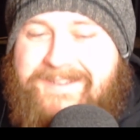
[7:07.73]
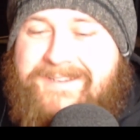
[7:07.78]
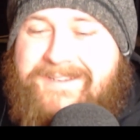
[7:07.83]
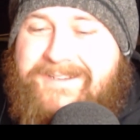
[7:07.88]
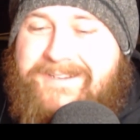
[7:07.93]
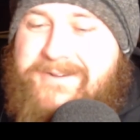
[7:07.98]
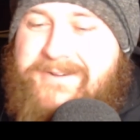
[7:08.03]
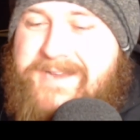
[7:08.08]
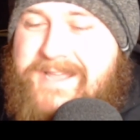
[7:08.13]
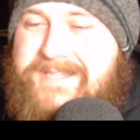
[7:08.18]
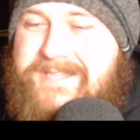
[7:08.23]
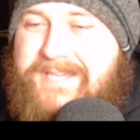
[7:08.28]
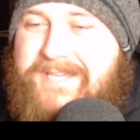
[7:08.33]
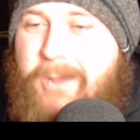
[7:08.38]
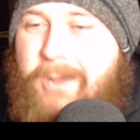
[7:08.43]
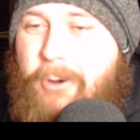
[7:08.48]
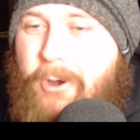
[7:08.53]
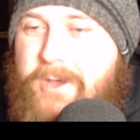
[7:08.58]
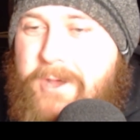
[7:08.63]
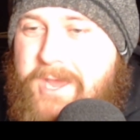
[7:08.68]
We need to
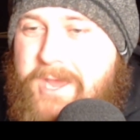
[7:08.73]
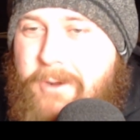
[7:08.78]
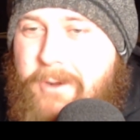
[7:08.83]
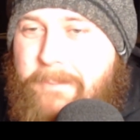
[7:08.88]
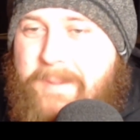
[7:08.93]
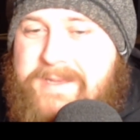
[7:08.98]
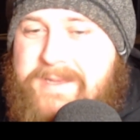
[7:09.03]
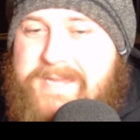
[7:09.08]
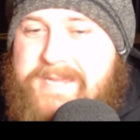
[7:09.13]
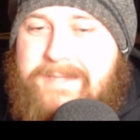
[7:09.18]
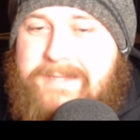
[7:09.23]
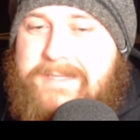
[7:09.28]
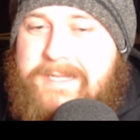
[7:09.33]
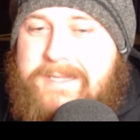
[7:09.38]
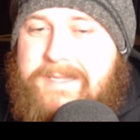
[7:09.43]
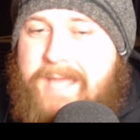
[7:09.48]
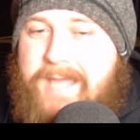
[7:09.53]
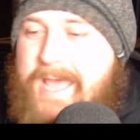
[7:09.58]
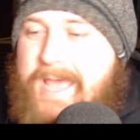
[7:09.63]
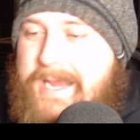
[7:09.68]
go higher up by the end of
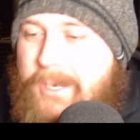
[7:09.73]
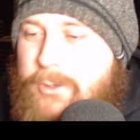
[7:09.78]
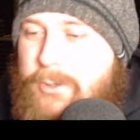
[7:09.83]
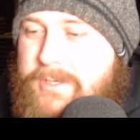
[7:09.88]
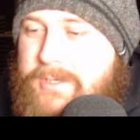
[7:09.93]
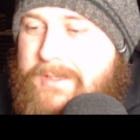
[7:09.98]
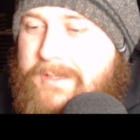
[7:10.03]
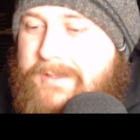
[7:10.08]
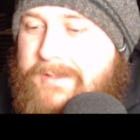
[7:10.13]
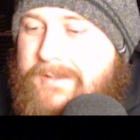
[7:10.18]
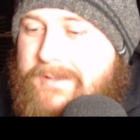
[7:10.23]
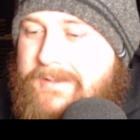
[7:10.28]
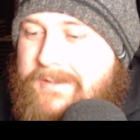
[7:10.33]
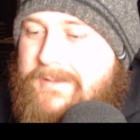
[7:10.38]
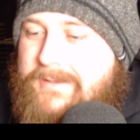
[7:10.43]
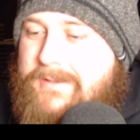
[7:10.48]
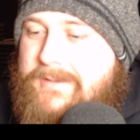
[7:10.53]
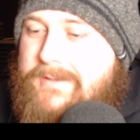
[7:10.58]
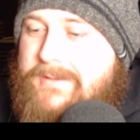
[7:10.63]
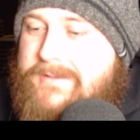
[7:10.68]
the day, Louis.
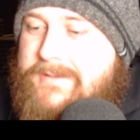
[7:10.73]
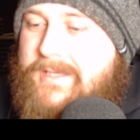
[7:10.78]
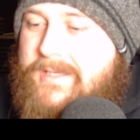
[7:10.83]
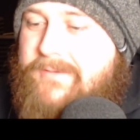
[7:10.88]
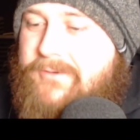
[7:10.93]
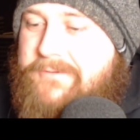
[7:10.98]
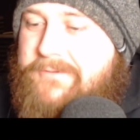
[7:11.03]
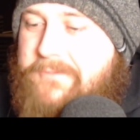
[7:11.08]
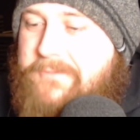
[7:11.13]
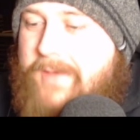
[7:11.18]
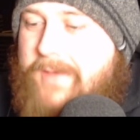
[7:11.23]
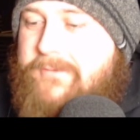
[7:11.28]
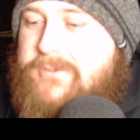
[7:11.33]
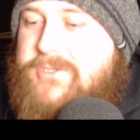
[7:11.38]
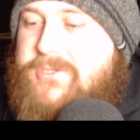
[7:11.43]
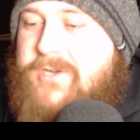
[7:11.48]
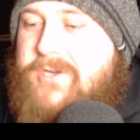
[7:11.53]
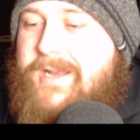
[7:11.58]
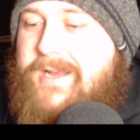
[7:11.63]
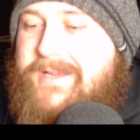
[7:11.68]
Thank you for the $5
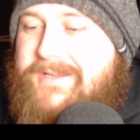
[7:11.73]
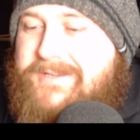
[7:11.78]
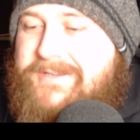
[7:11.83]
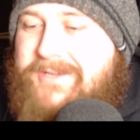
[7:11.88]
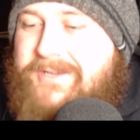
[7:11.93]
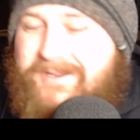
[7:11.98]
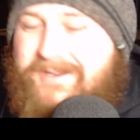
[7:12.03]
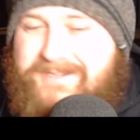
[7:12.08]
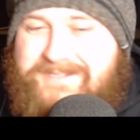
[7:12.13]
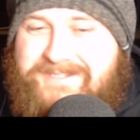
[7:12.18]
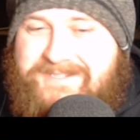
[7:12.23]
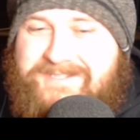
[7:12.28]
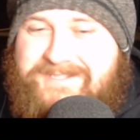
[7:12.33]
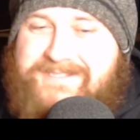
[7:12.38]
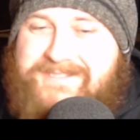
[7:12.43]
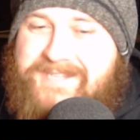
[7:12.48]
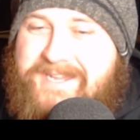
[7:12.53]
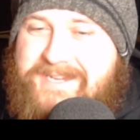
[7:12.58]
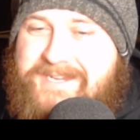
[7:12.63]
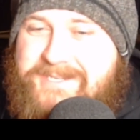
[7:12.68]
Australian.
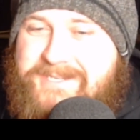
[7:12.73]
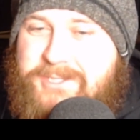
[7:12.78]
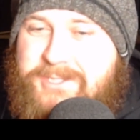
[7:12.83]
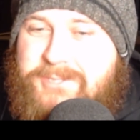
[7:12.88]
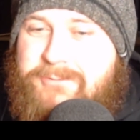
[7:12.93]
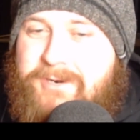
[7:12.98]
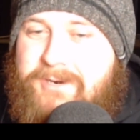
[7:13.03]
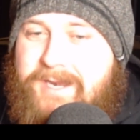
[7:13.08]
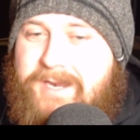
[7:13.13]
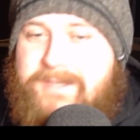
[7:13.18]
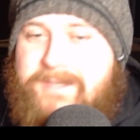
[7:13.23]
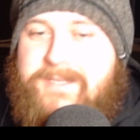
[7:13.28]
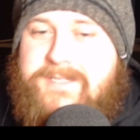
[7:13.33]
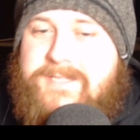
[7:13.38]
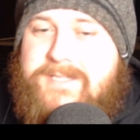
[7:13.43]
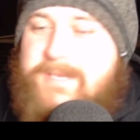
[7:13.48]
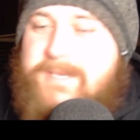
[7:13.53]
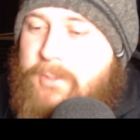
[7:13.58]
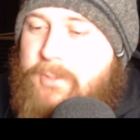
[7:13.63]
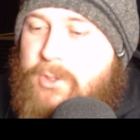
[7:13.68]
D's just
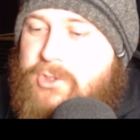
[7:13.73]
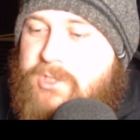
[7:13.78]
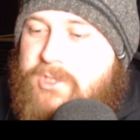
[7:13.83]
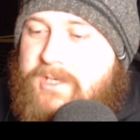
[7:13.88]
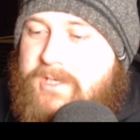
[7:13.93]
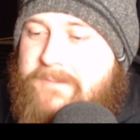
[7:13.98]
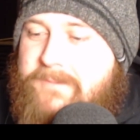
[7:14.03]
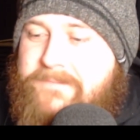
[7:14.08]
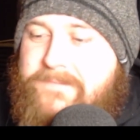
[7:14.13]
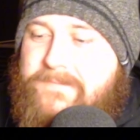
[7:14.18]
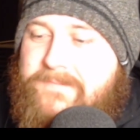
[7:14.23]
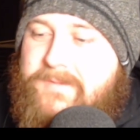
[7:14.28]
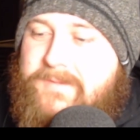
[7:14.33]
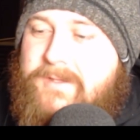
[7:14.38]
relentlessly pushing him.